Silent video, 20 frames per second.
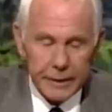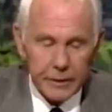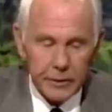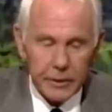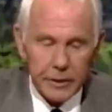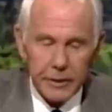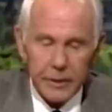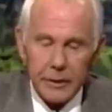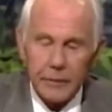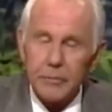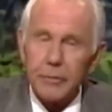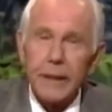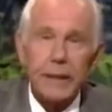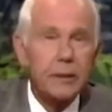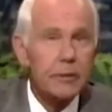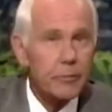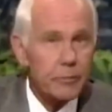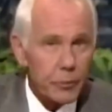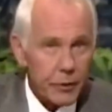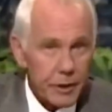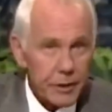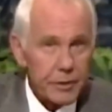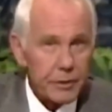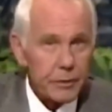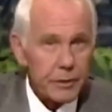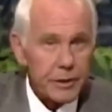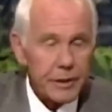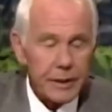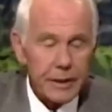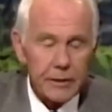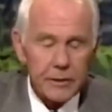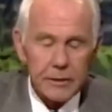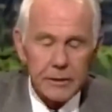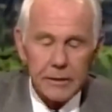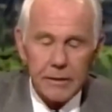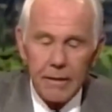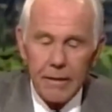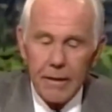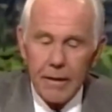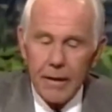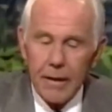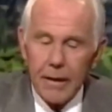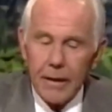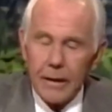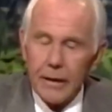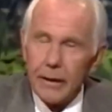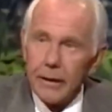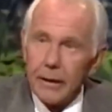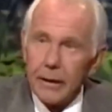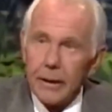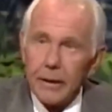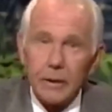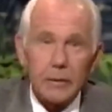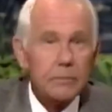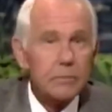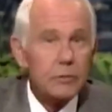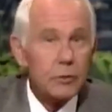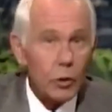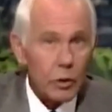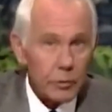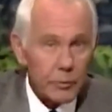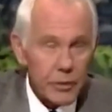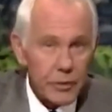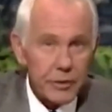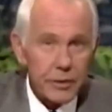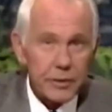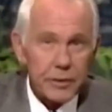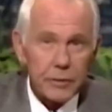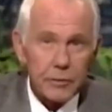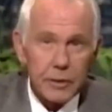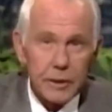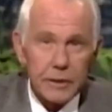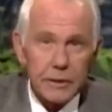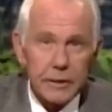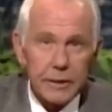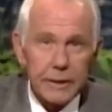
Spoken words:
leading her to succumb to alcoholism, just like her father.